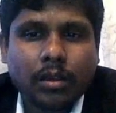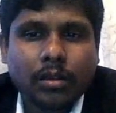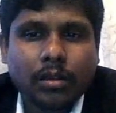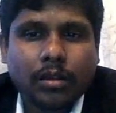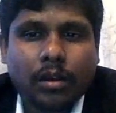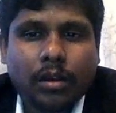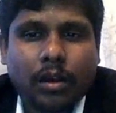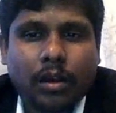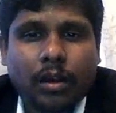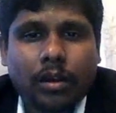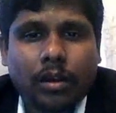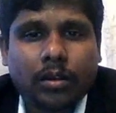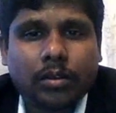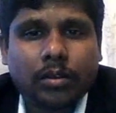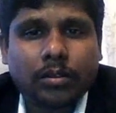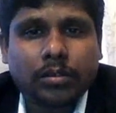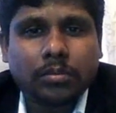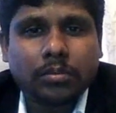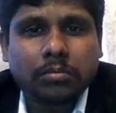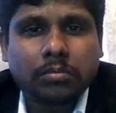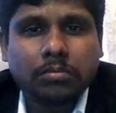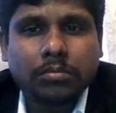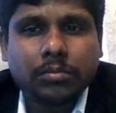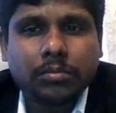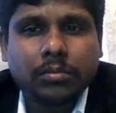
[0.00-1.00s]
Or
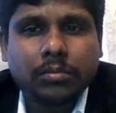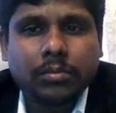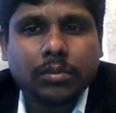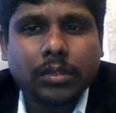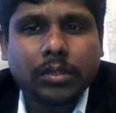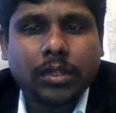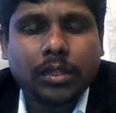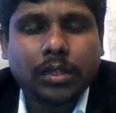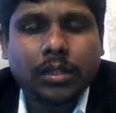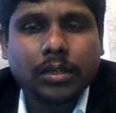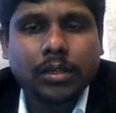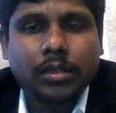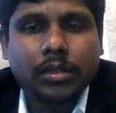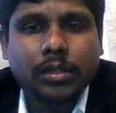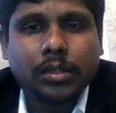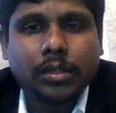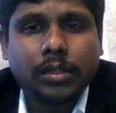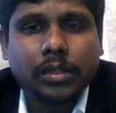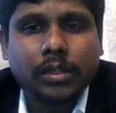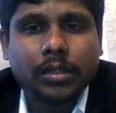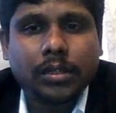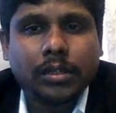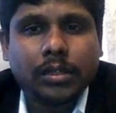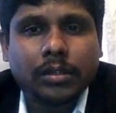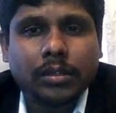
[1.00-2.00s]
in
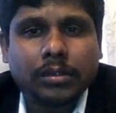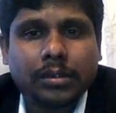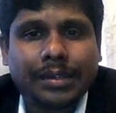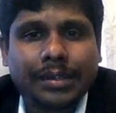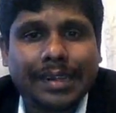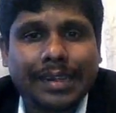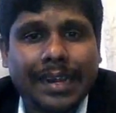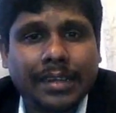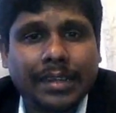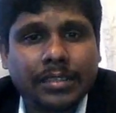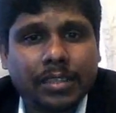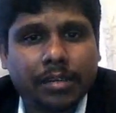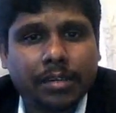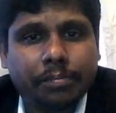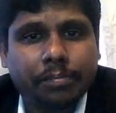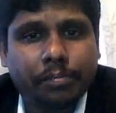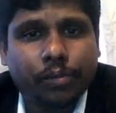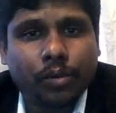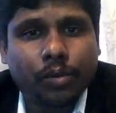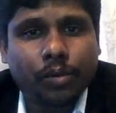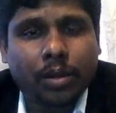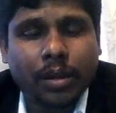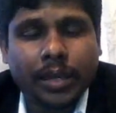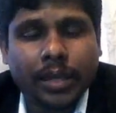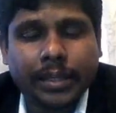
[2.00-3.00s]
the crash
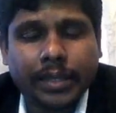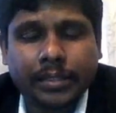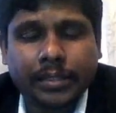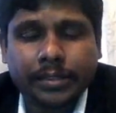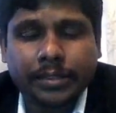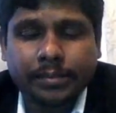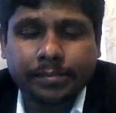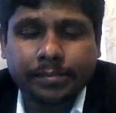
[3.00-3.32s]
report, like